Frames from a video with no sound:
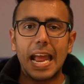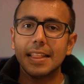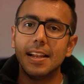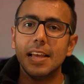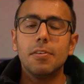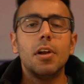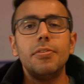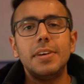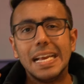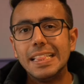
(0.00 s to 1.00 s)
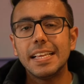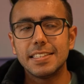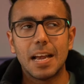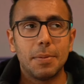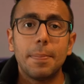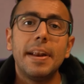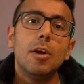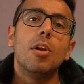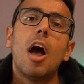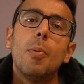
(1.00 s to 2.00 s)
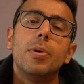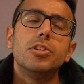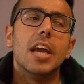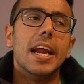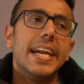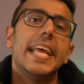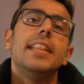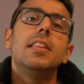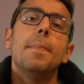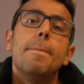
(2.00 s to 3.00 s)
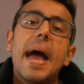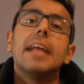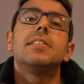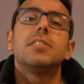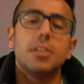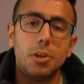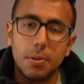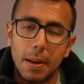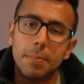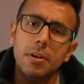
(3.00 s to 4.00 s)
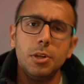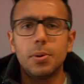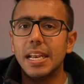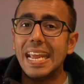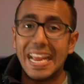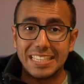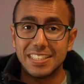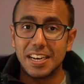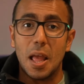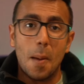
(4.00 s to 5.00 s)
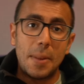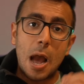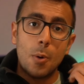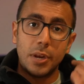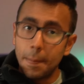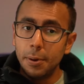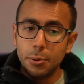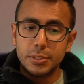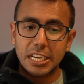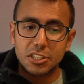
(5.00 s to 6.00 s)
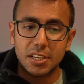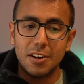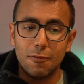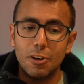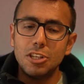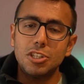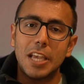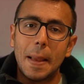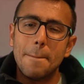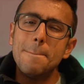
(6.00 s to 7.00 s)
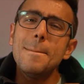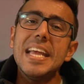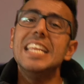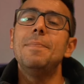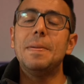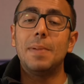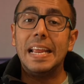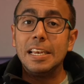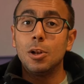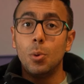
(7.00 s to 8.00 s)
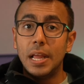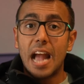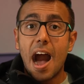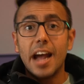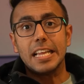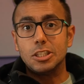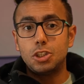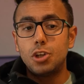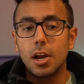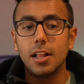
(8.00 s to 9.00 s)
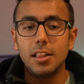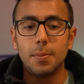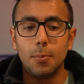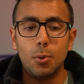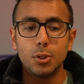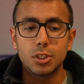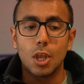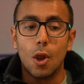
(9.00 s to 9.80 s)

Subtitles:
at the level of 10th exam. Depending on how much 10th maths you remember, you can ace it. Now, number 2 section, which many people including I struggle the most,